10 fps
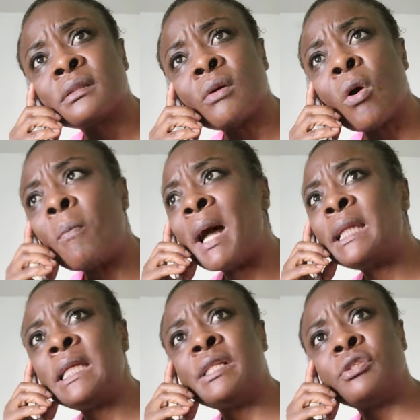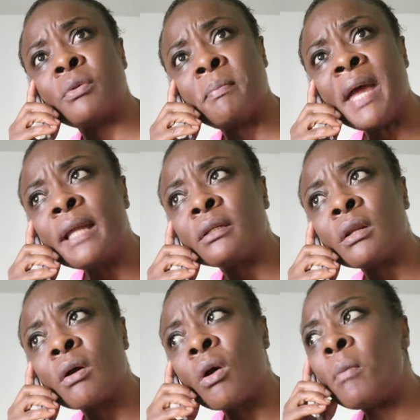All my needs are met.
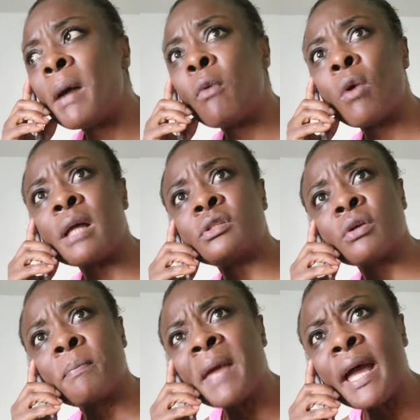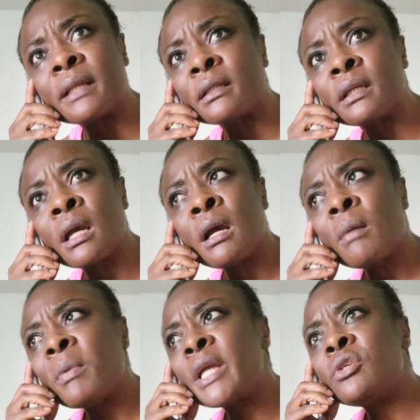All my wants are met.
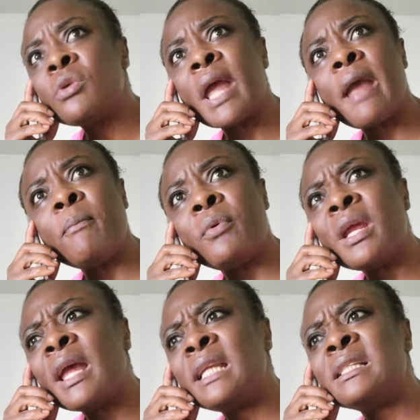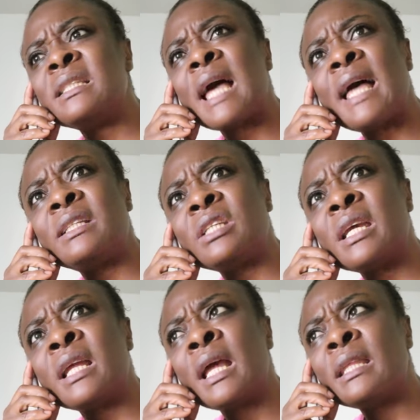But you can't bring any side
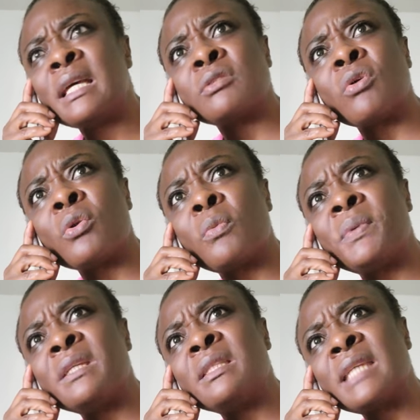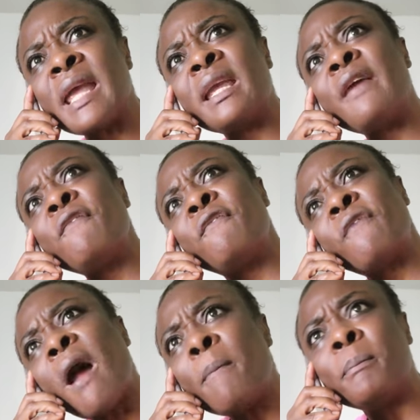chick that's going to be taken
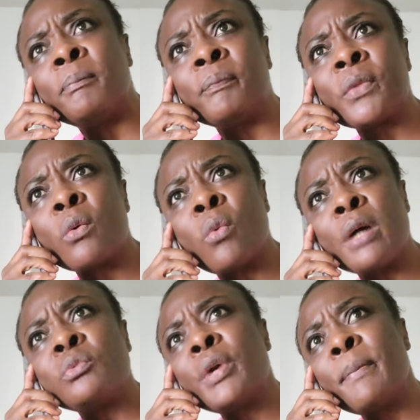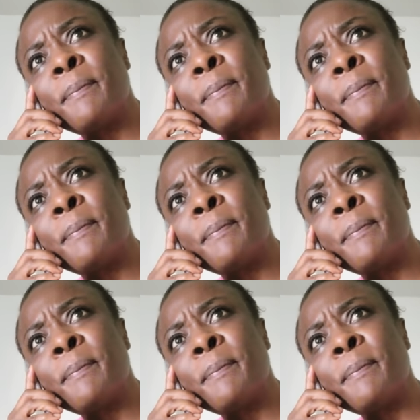from what we're